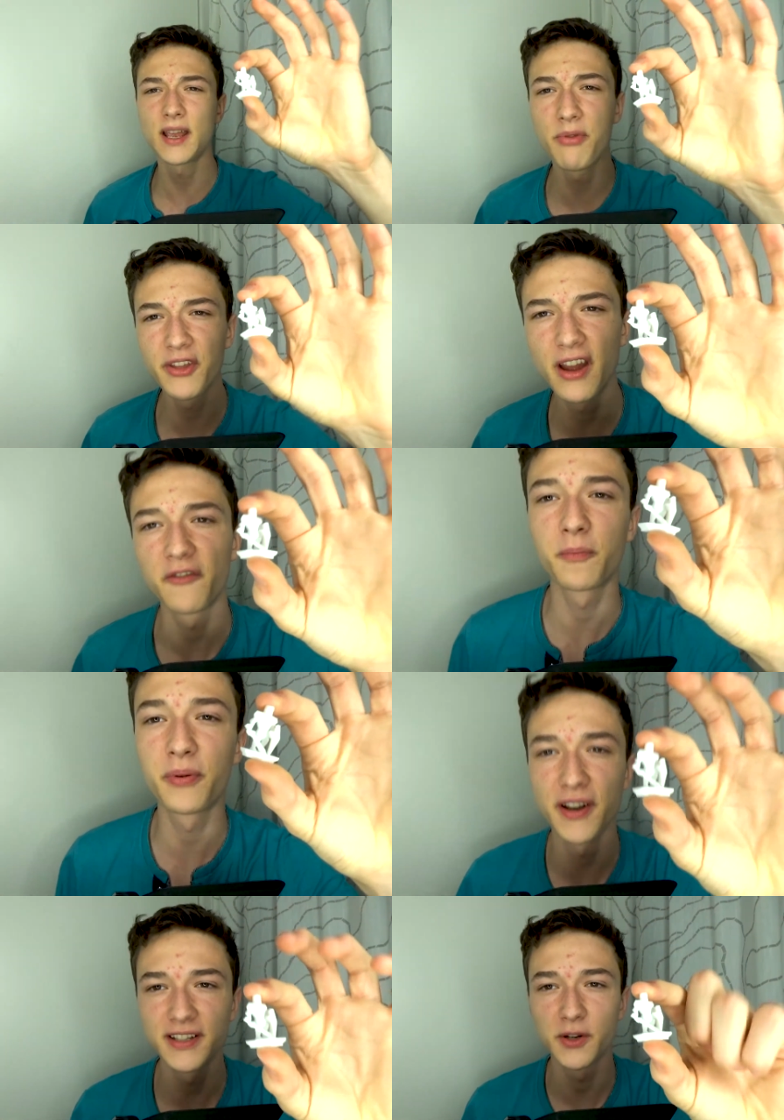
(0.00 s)
something I've
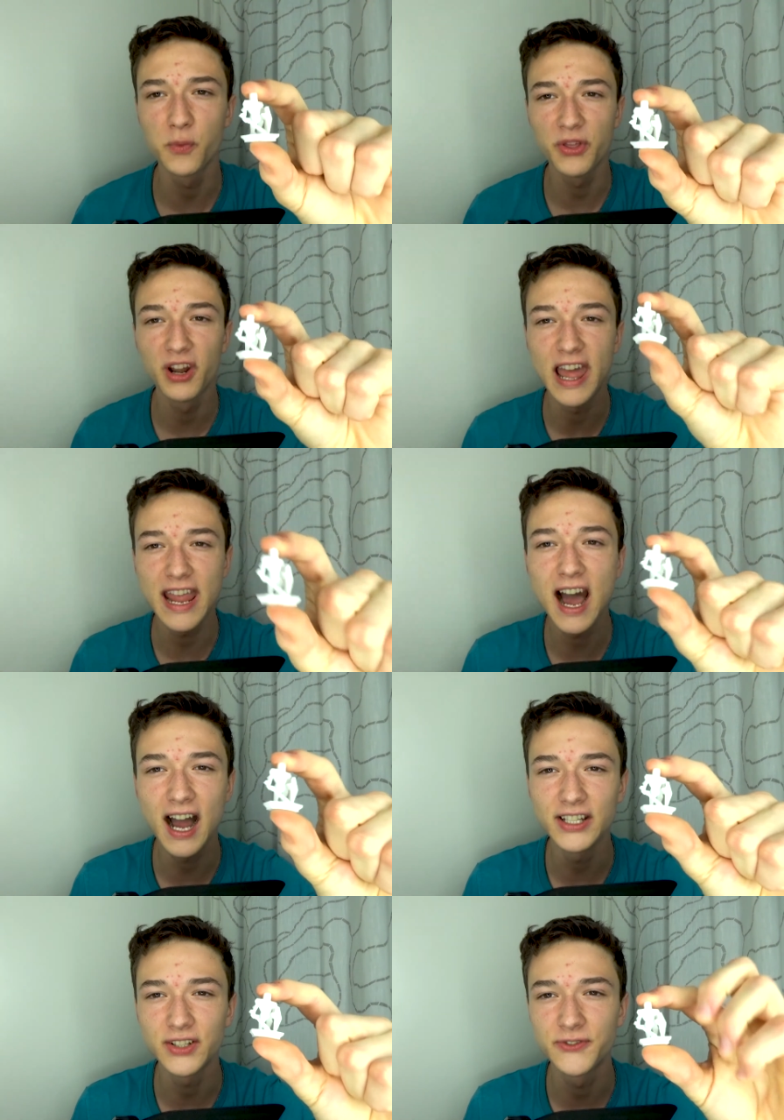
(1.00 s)
printed with a layer
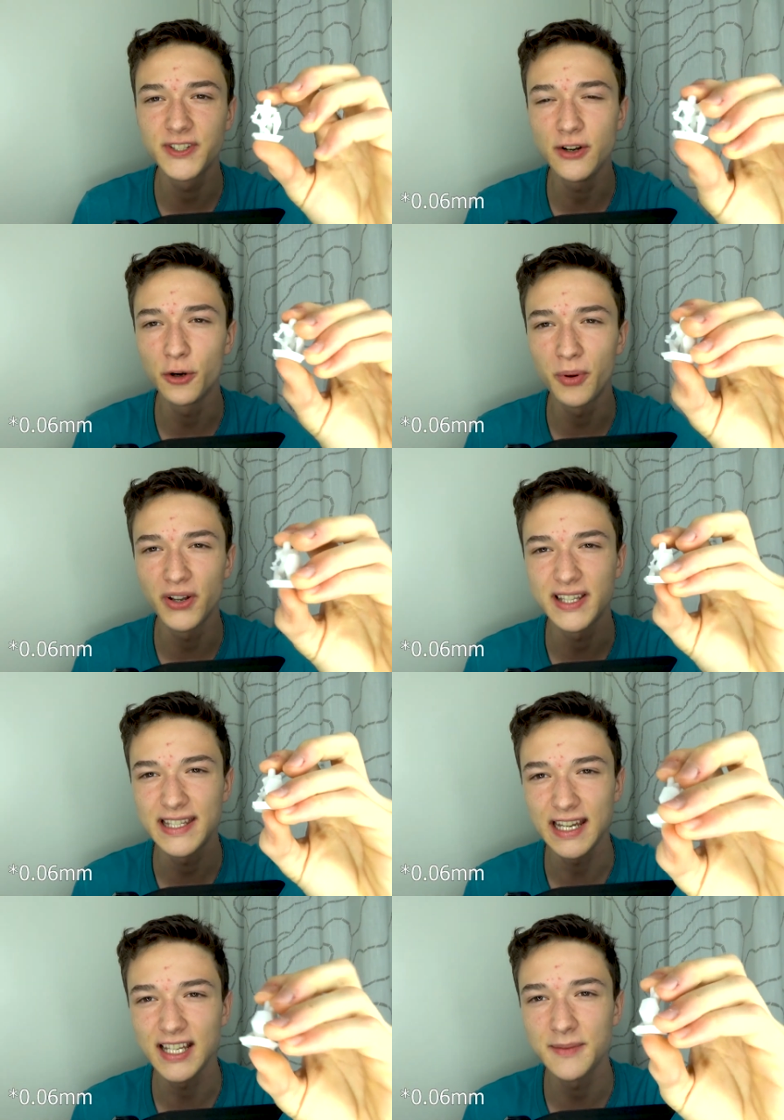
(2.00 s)
height of
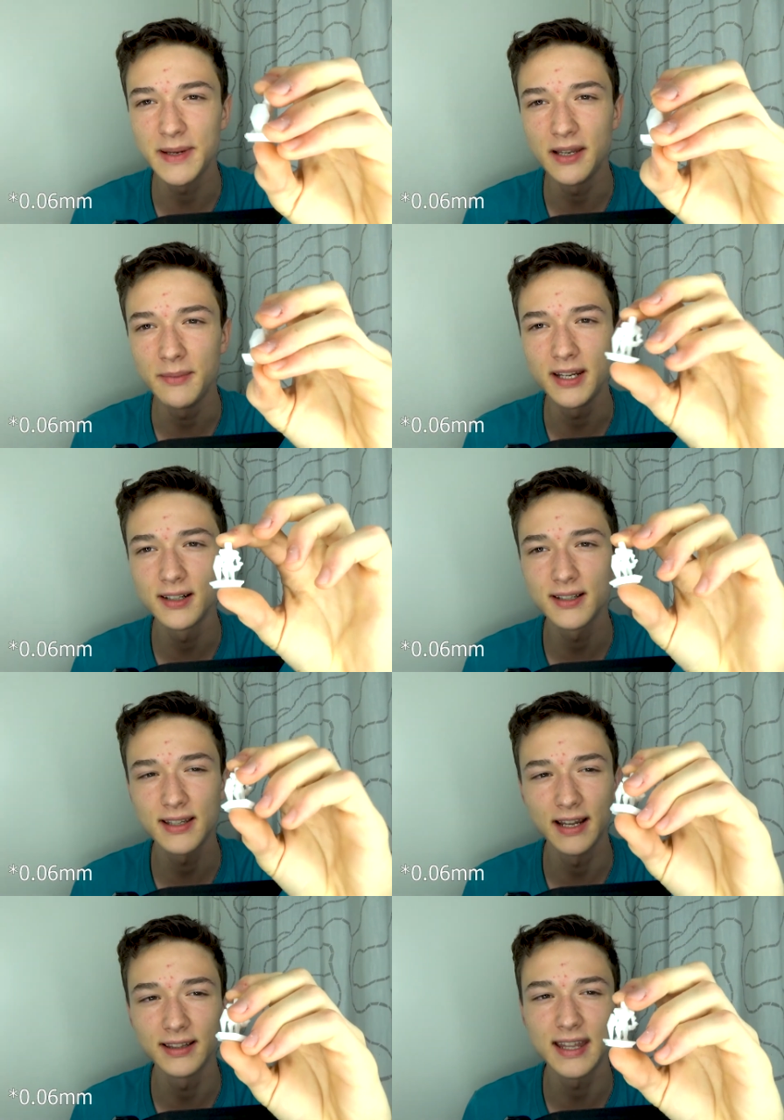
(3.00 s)
0.6 millimeters,
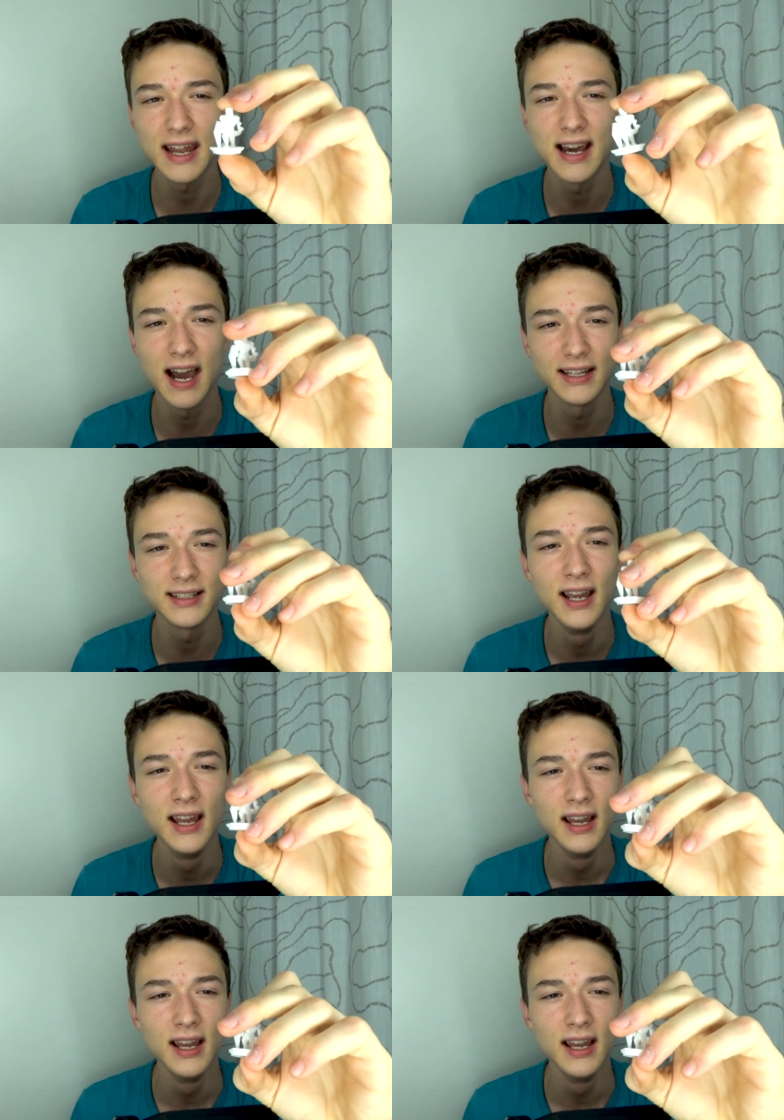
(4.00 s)
and at that height,